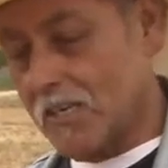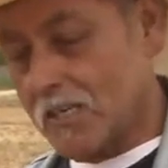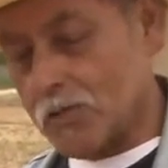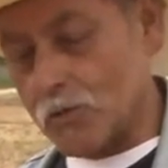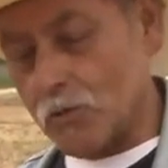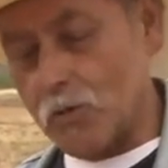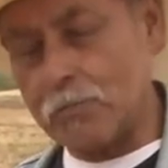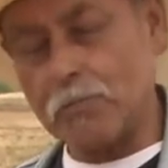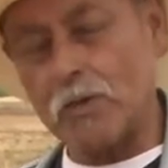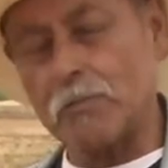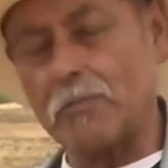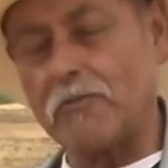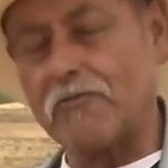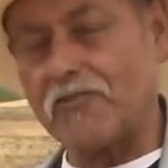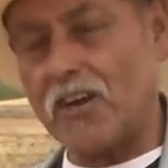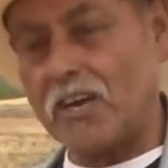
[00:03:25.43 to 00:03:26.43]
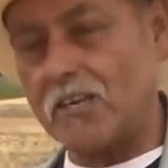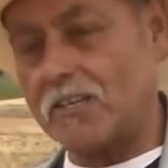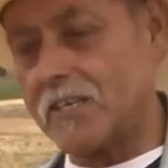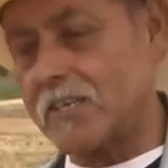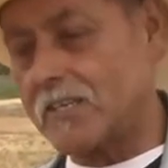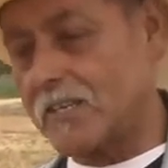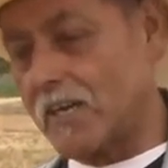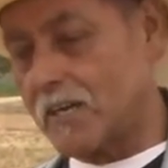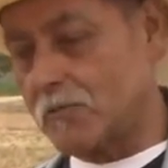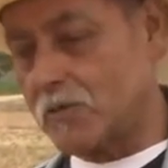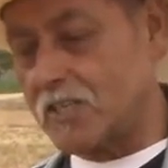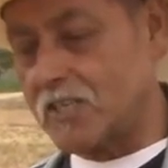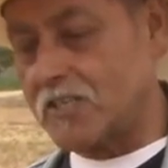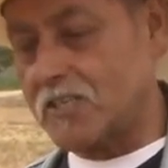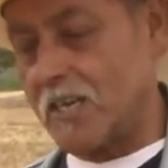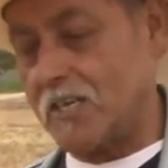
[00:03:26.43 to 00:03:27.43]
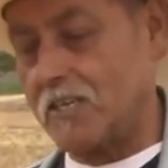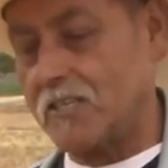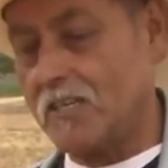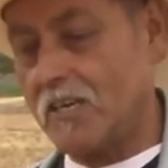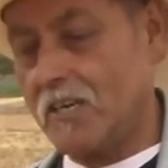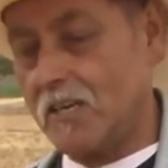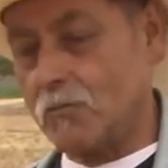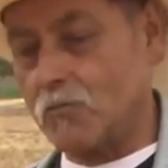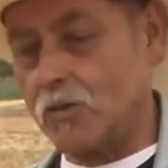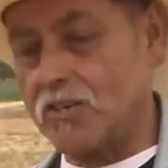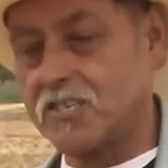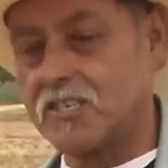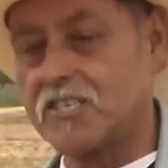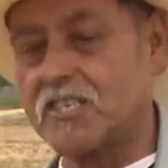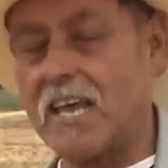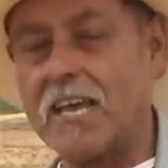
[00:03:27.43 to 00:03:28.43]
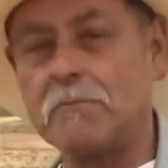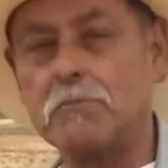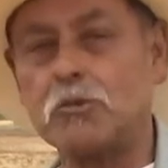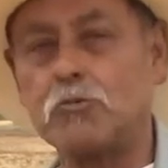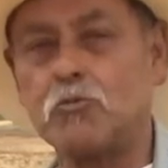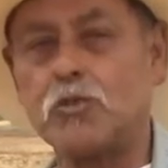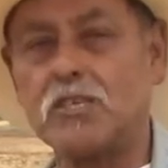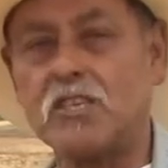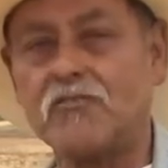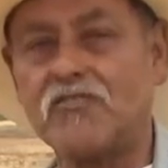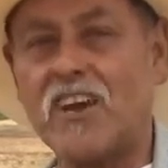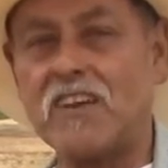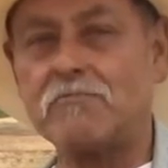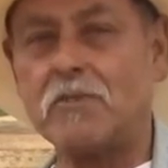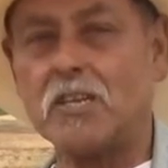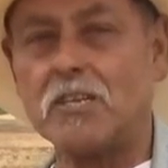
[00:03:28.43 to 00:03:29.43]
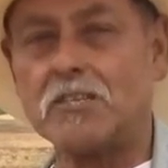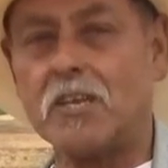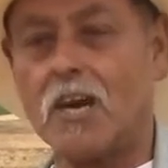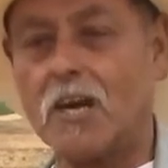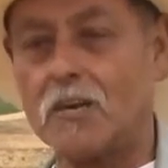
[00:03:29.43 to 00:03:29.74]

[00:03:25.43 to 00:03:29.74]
So we put up a fight and uh, we decided we're going to stand between the $5 million